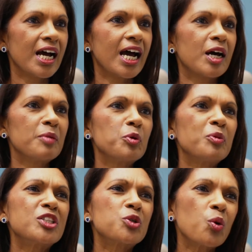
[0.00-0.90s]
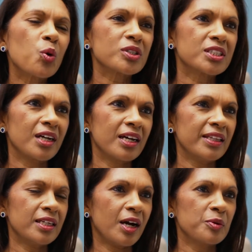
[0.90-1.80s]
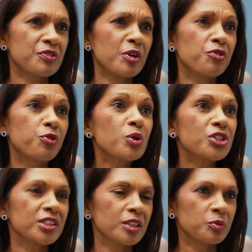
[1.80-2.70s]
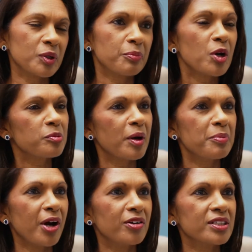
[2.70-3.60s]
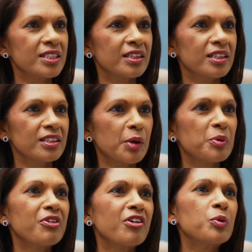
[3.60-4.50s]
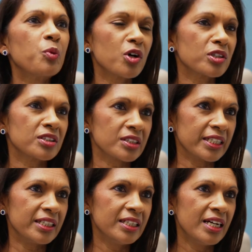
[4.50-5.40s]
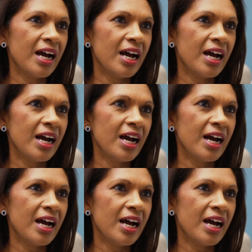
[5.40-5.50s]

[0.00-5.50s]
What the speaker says: But we talked. I think I was very fortunate with both my parents in that they were very worldly